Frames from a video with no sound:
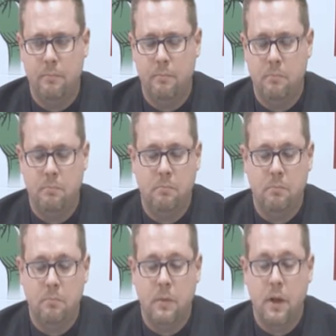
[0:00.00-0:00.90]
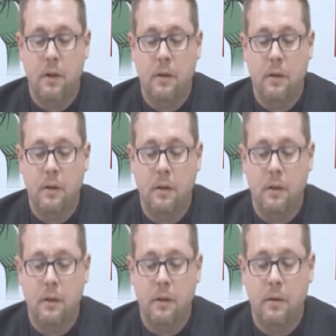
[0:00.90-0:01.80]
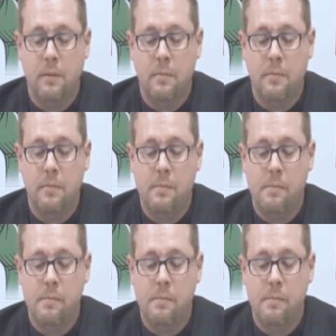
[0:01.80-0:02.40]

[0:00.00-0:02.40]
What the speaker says: (silence)